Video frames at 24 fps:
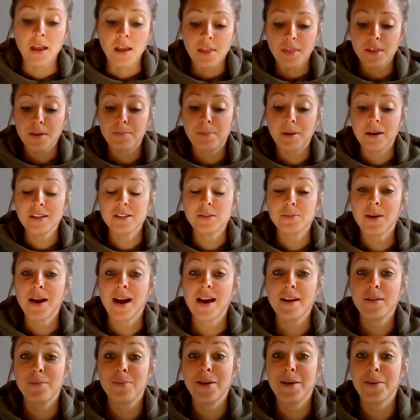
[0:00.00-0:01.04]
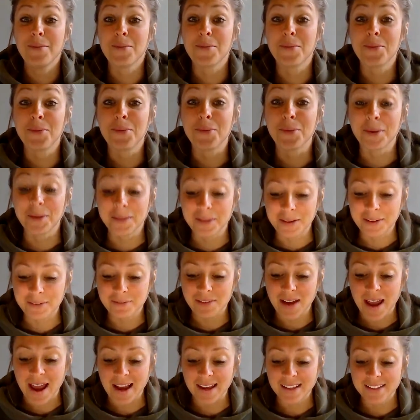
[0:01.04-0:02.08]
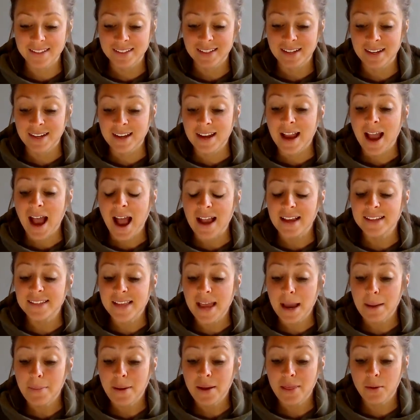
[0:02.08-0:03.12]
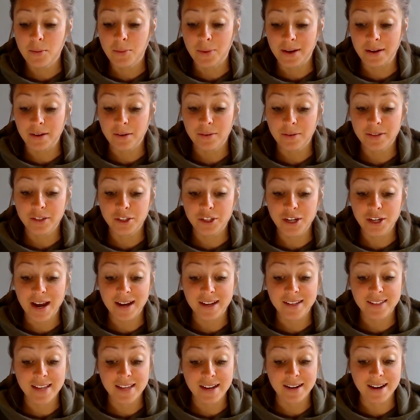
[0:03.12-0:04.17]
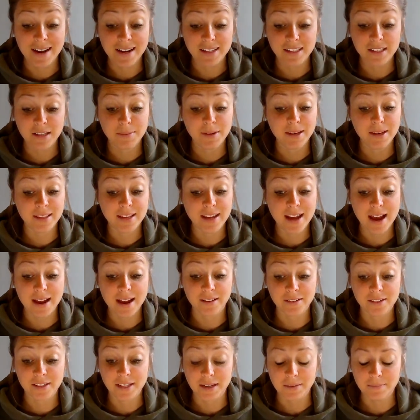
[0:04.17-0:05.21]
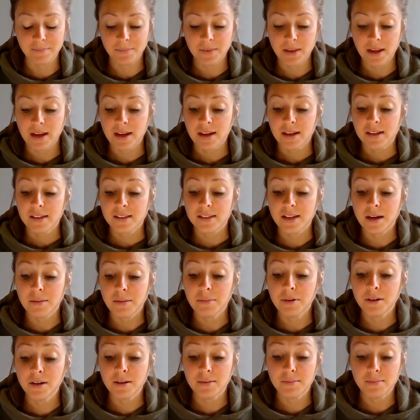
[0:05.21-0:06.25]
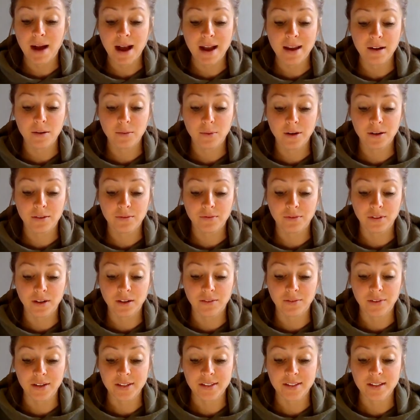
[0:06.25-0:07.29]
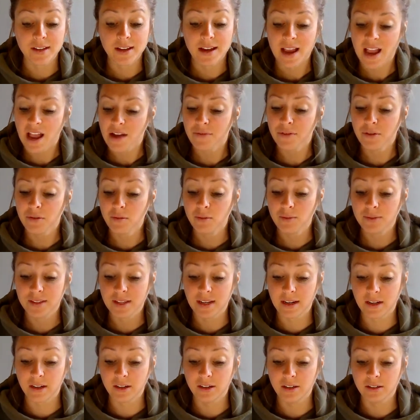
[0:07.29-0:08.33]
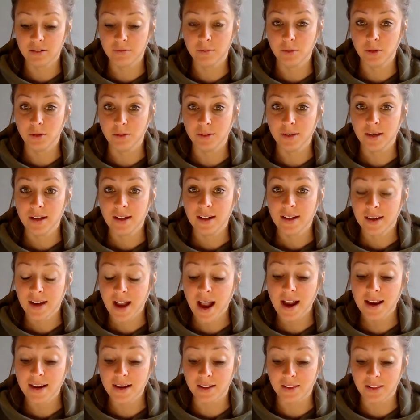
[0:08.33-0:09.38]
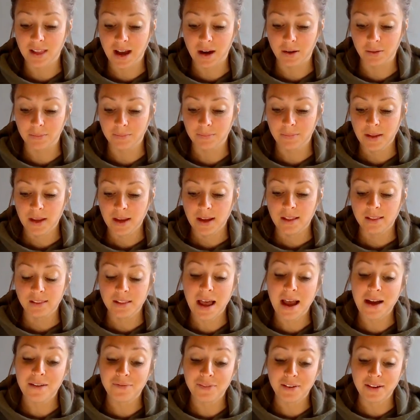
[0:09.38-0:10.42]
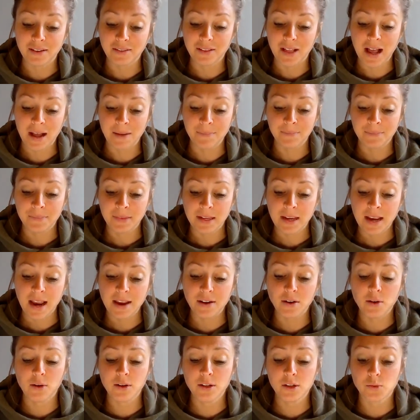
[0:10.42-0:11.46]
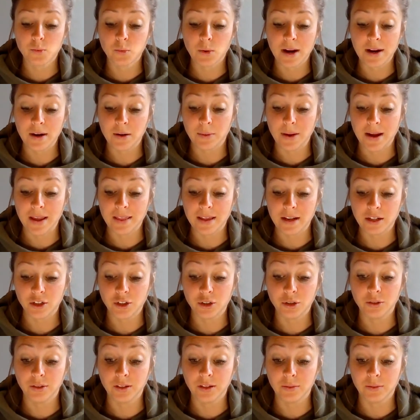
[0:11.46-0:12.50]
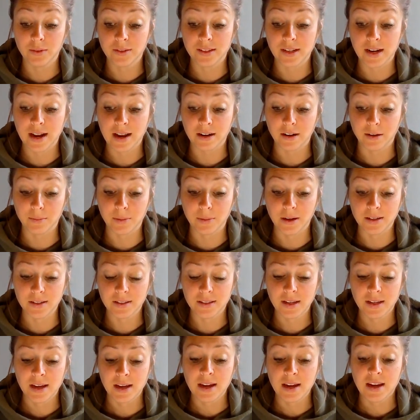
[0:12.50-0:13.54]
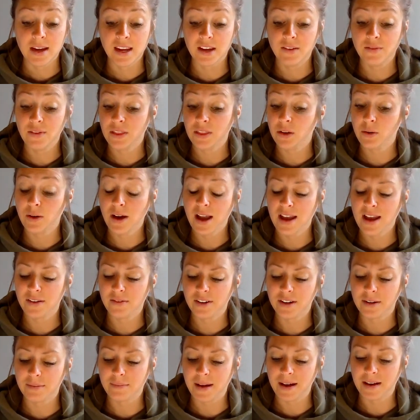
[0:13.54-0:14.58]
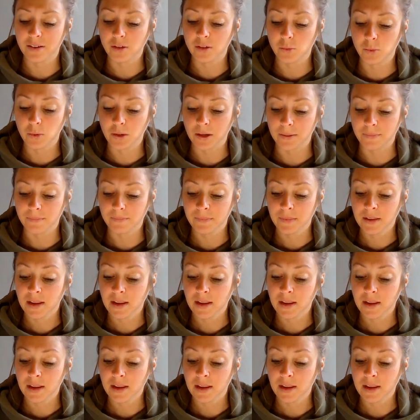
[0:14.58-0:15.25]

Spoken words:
The bus ride went really fast. I sat by the window and Jack sat next to me in the aisle seat. Summer and Maya were in front of us. Everyone was in a good mood, kind of loud, laughing a lot. I noticed right away that Julian wasn't on our bus, even though Henry and Miles were.